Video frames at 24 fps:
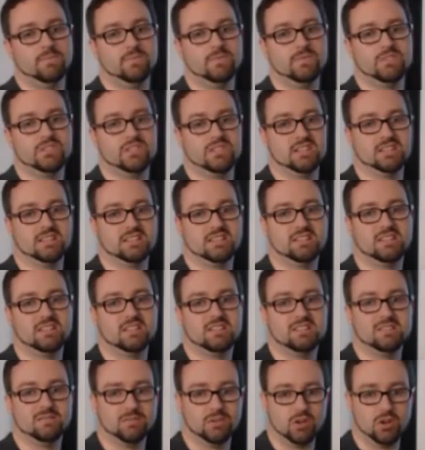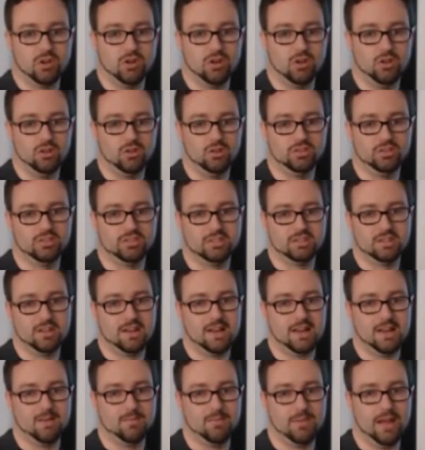So there's a system called
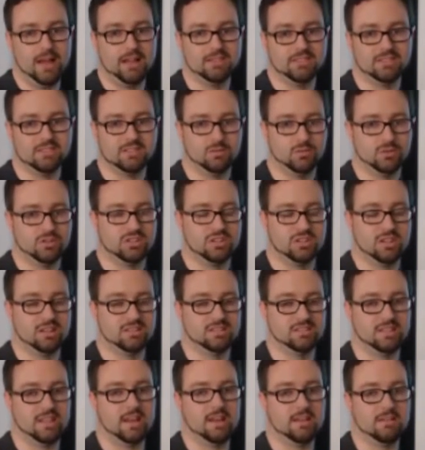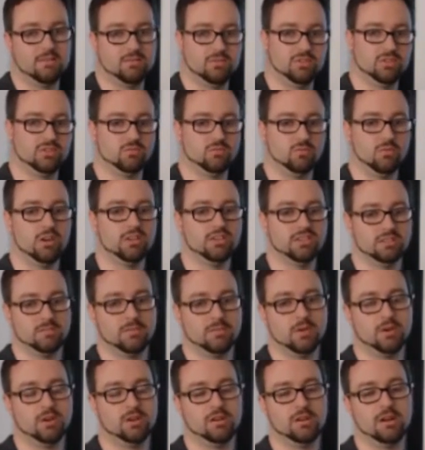Bouncer which does that, which runs a
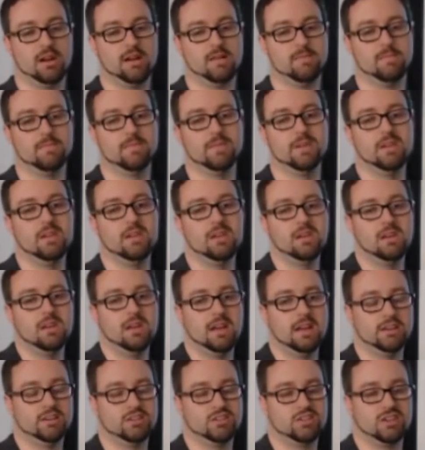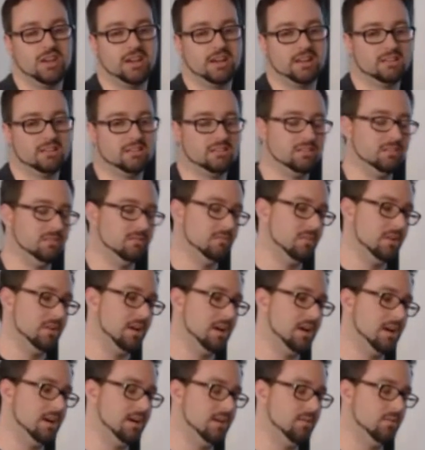program and checks,
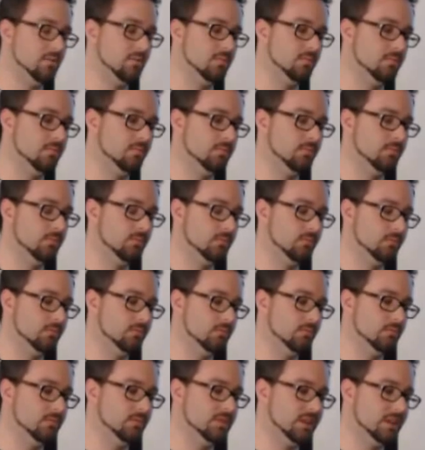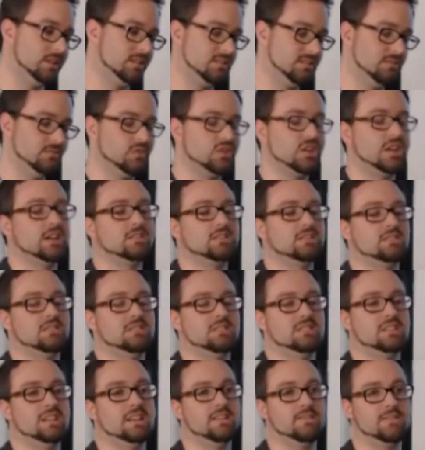does some checks to
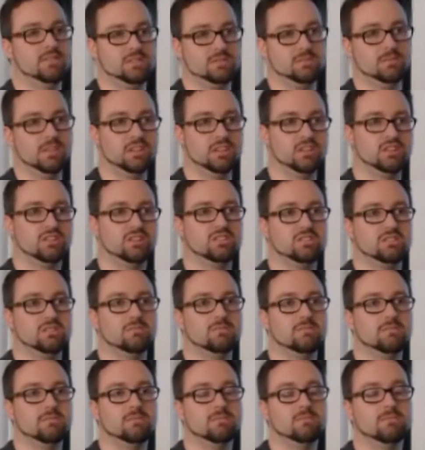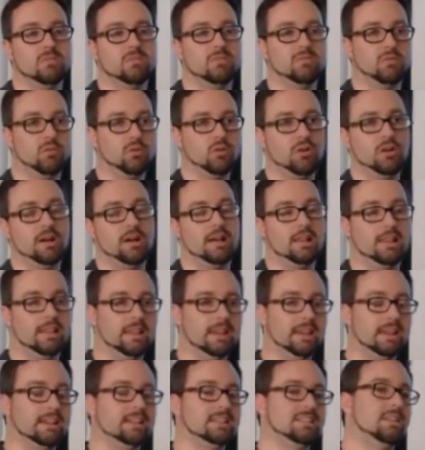see if it's malicious before
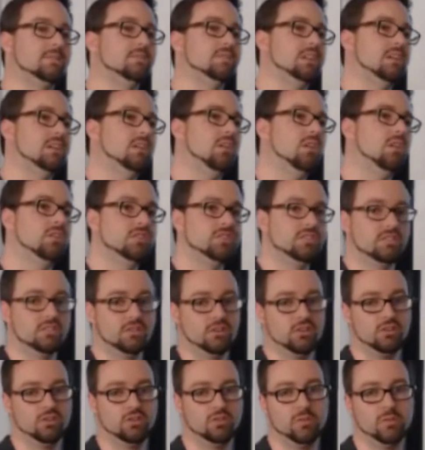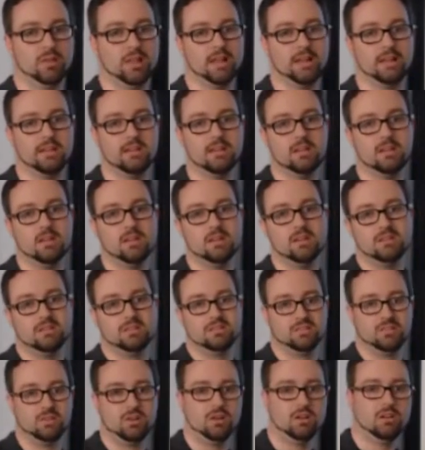accepting it onto Google Play
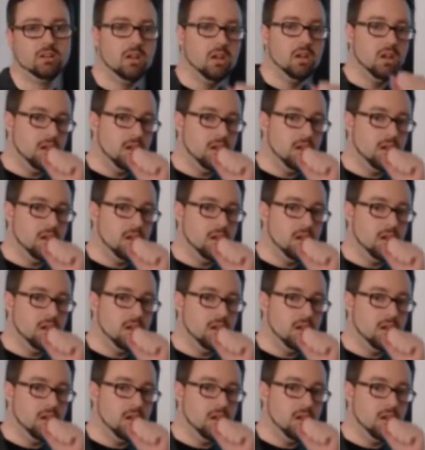Store.